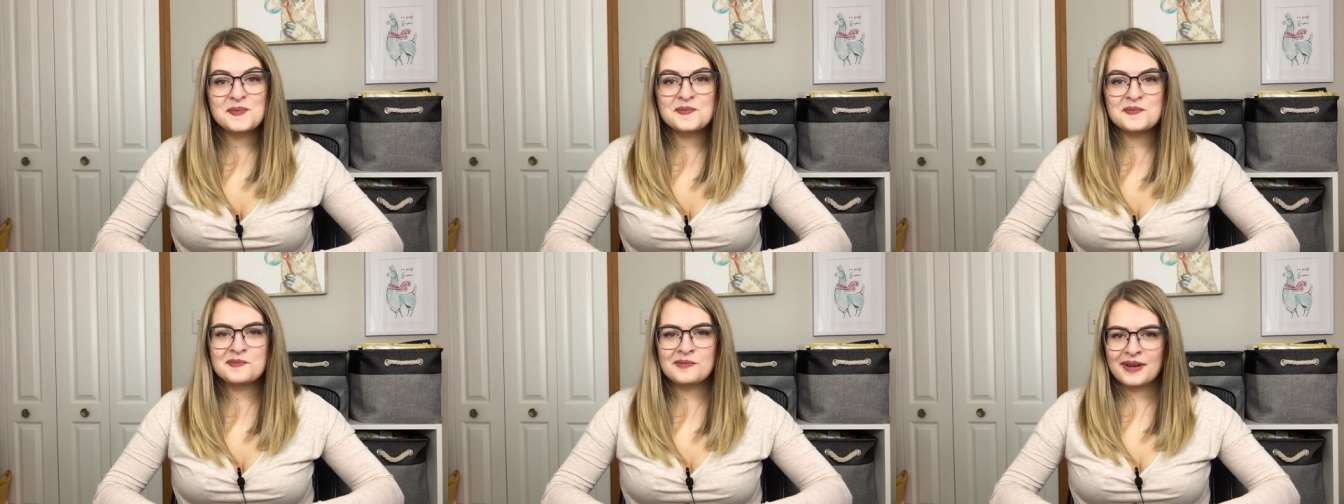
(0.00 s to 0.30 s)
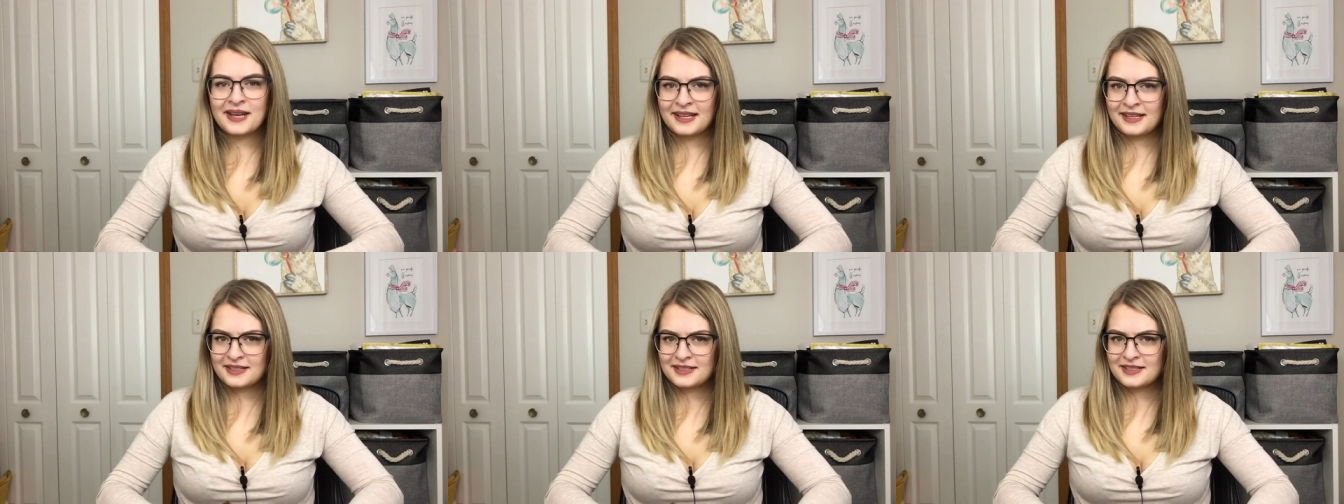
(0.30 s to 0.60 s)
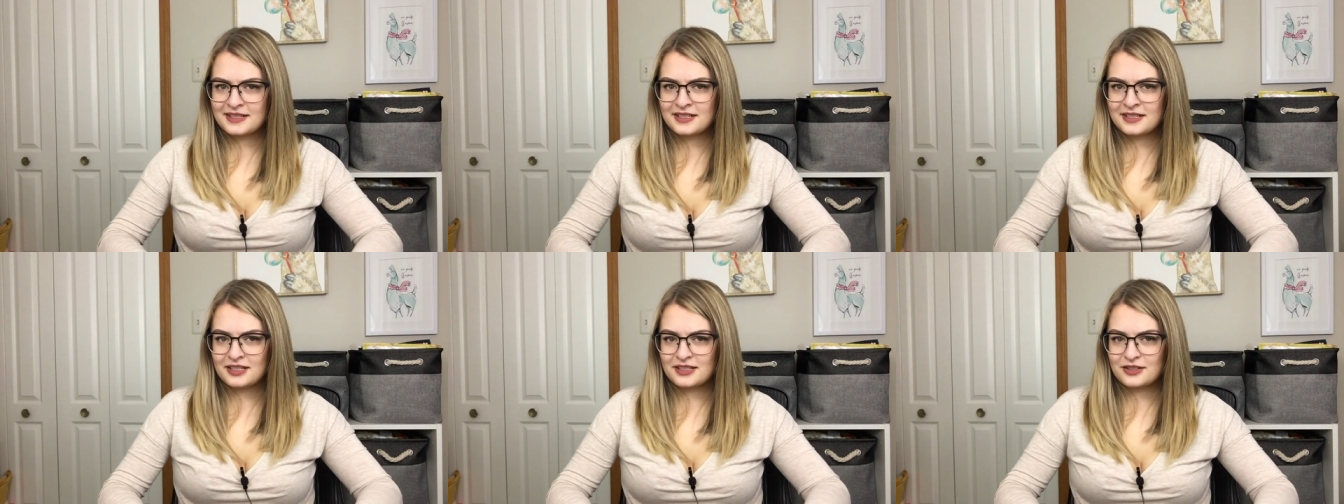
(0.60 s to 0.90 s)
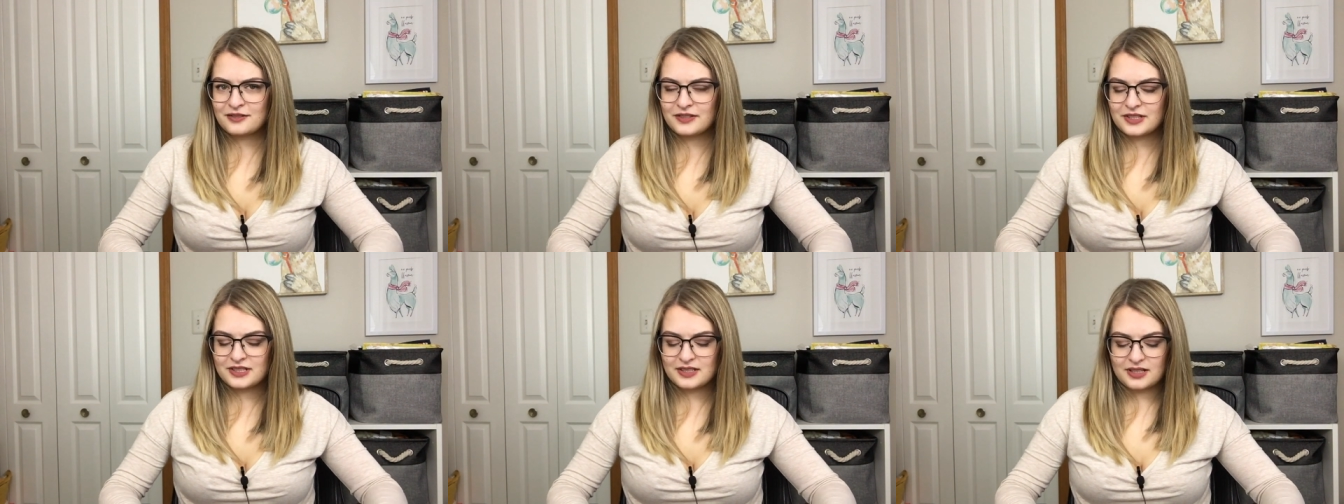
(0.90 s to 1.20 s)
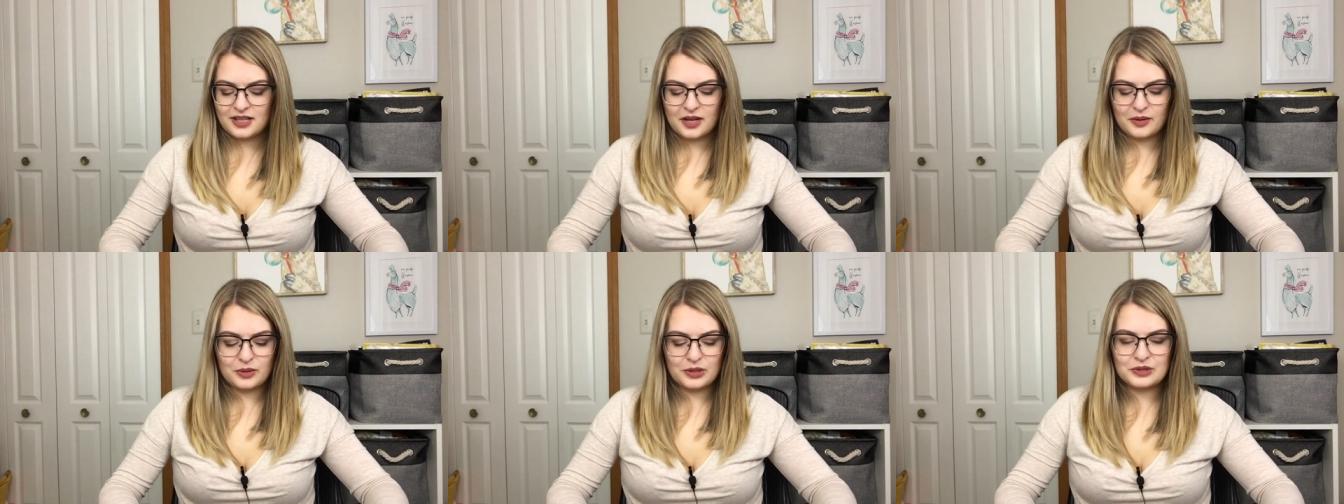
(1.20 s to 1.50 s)
minus the Desert
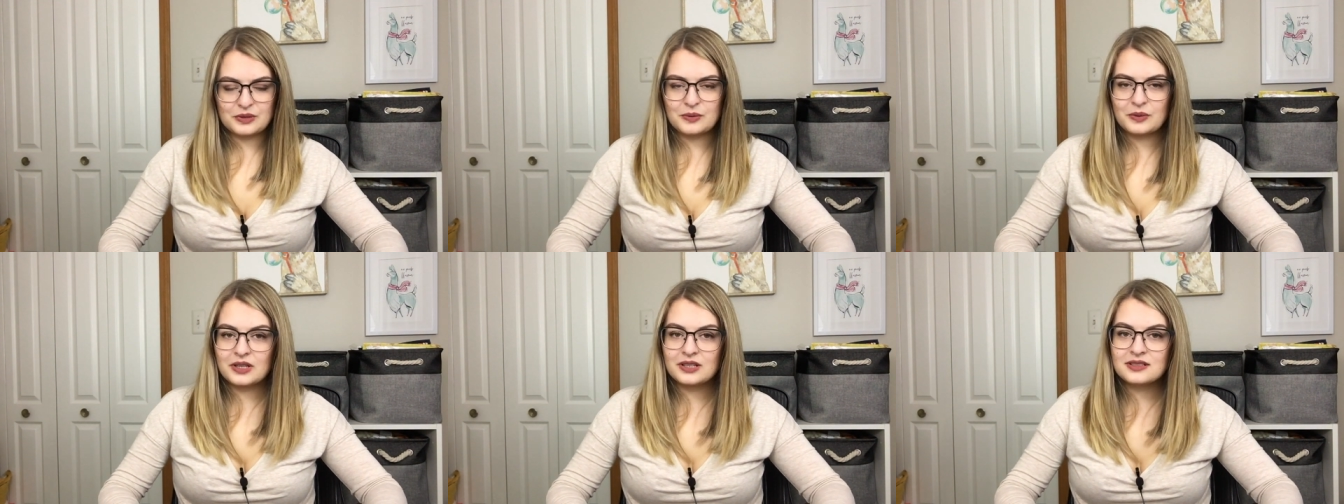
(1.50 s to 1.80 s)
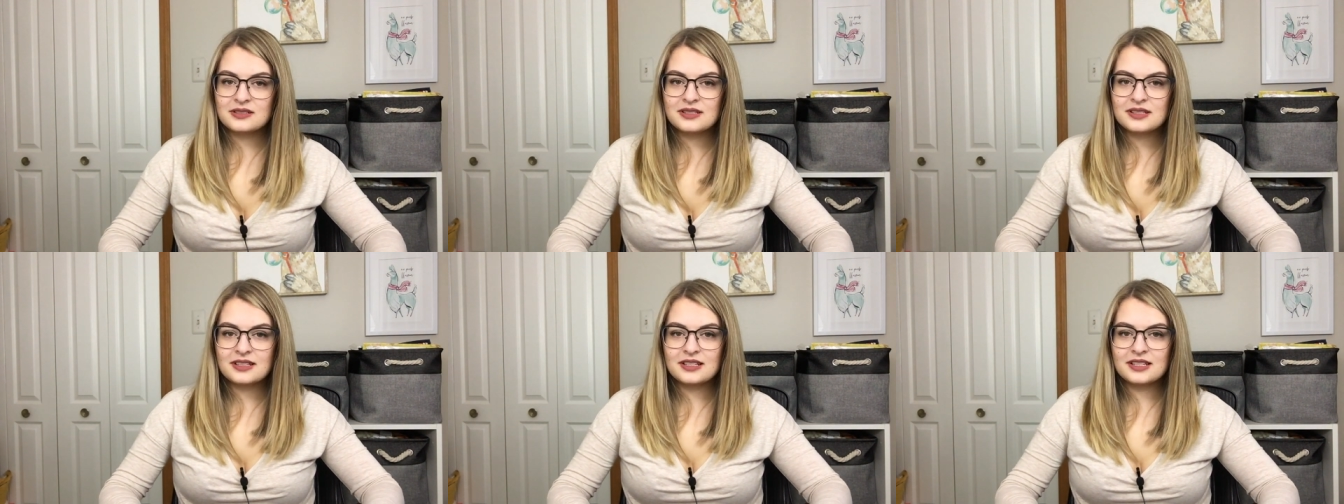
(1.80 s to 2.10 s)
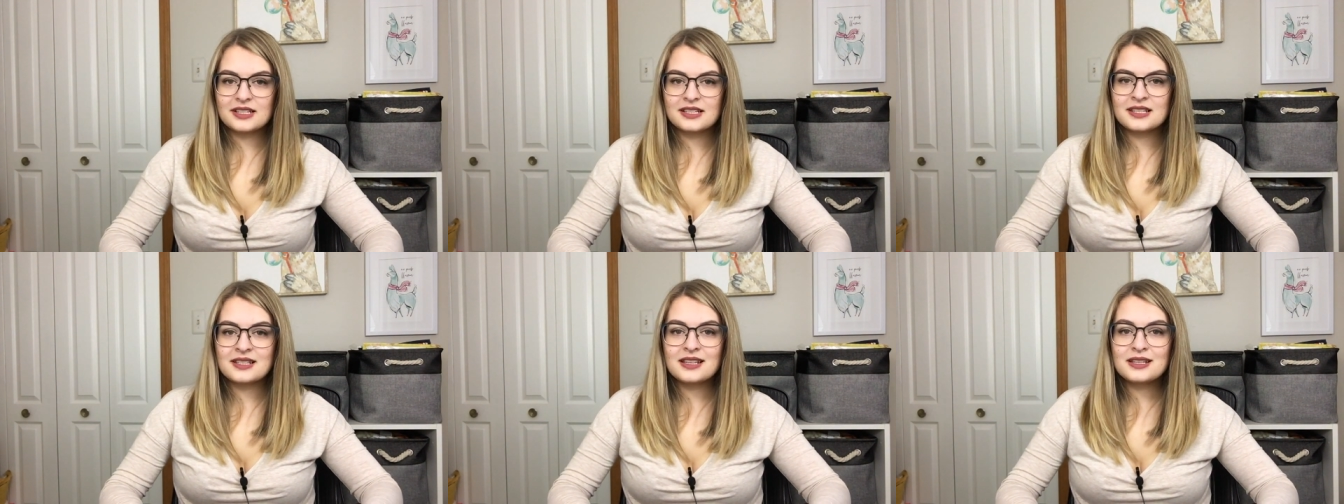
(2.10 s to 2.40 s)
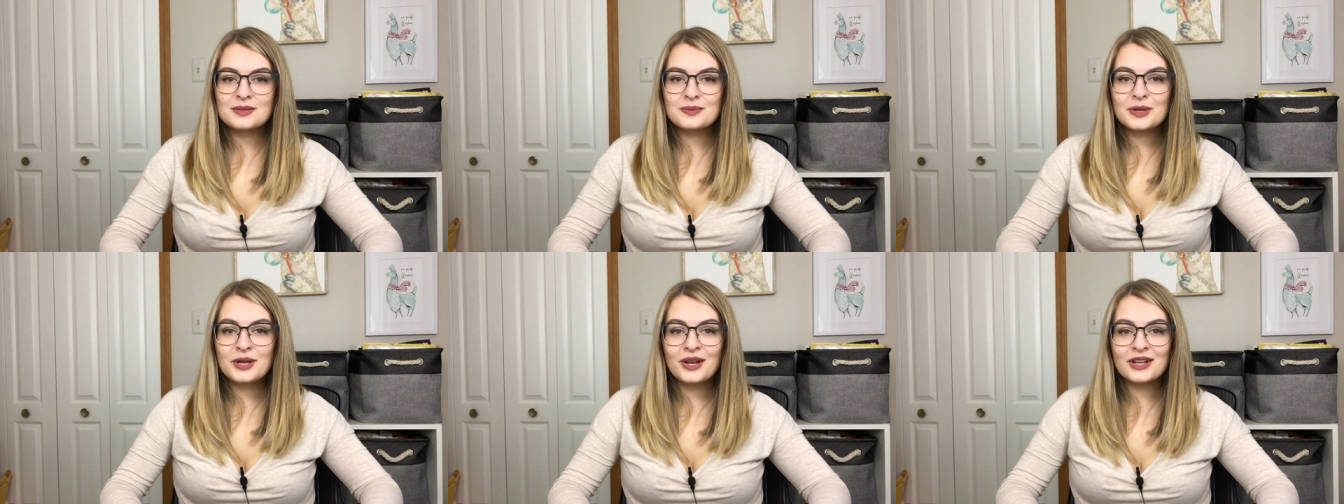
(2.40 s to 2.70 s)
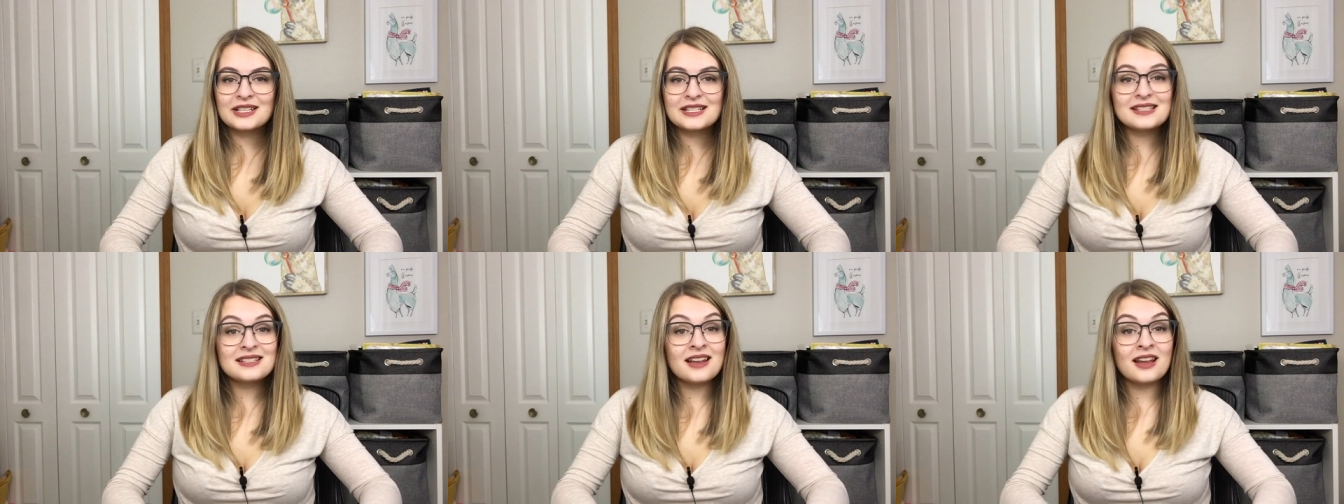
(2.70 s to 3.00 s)
Vista Dyeworks ones, because let's be
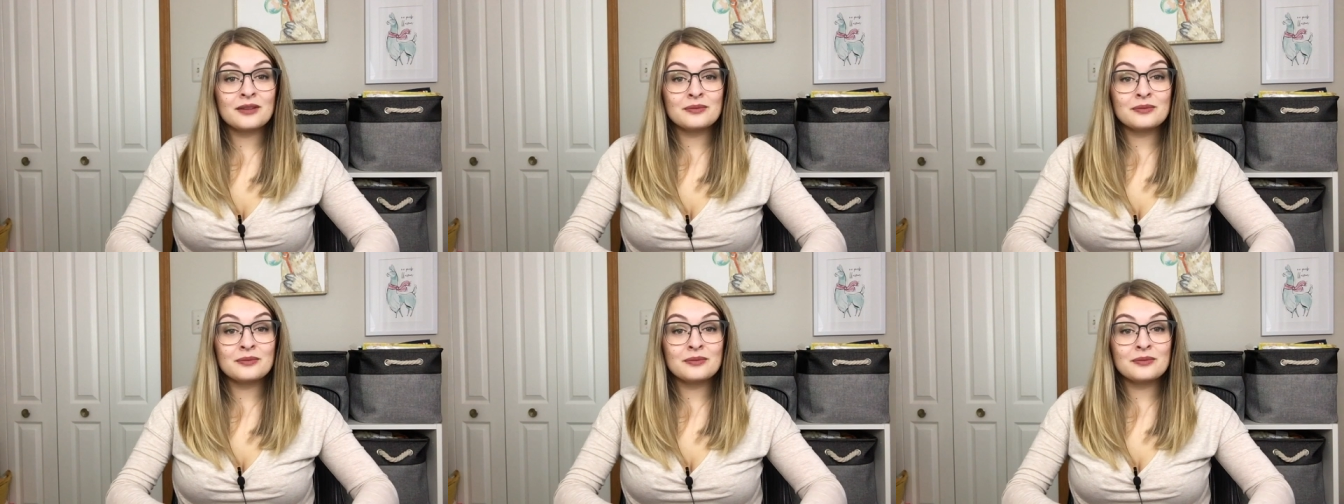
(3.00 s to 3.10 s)
honest,